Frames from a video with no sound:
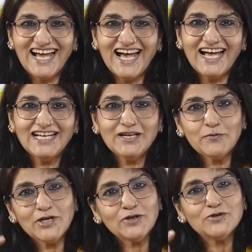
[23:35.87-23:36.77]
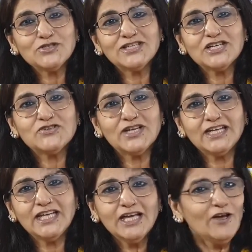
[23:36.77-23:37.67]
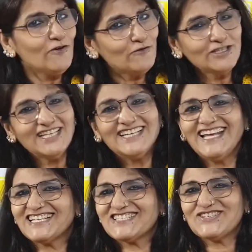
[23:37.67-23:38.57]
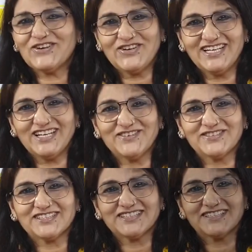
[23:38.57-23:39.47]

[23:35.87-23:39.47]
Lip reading: and we are going to get ready for the next story now.